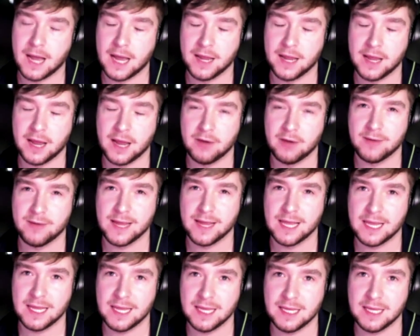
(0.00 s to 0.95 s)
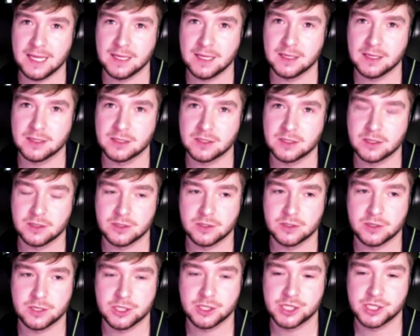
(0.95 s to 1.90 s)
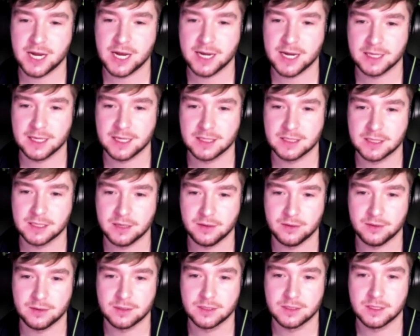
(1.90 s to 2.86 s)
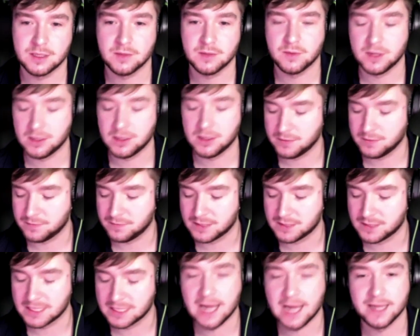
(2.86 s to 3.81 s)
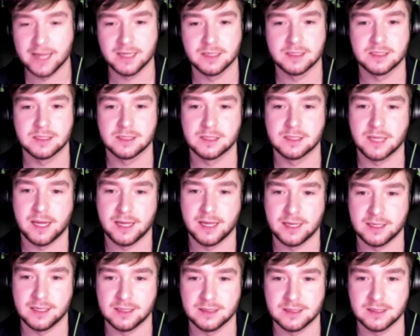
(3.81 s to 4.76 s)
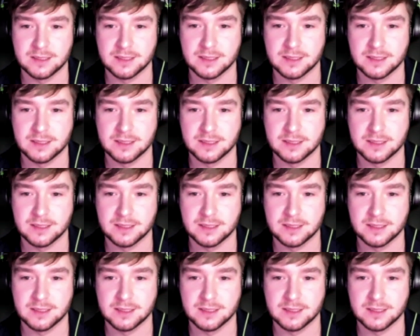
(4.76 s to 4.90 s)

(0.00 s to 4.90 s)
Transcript: really took a shining to the world of science and